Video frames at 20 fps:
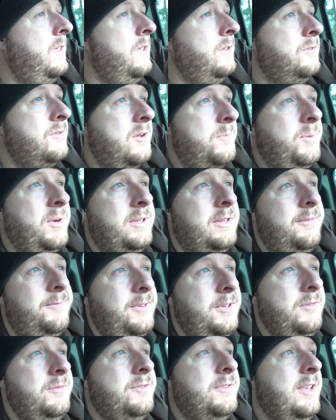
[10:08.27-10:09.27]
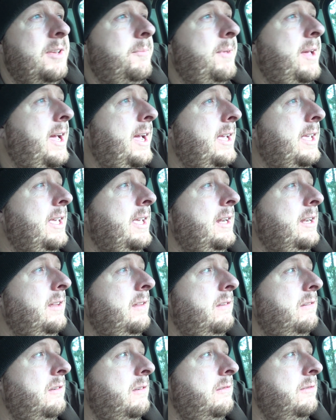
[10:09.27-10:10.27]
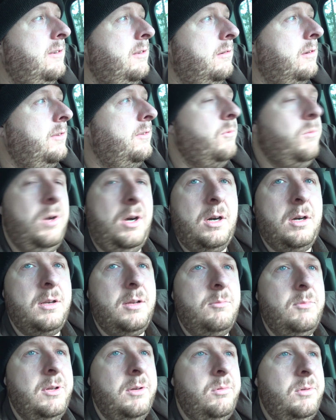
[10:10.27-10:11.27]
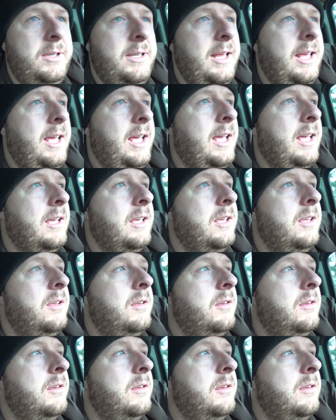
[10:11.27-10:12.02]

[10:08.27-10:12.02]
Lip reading: so I put the fuse thing back in, and then still nothing worked. I'm like, what the heck?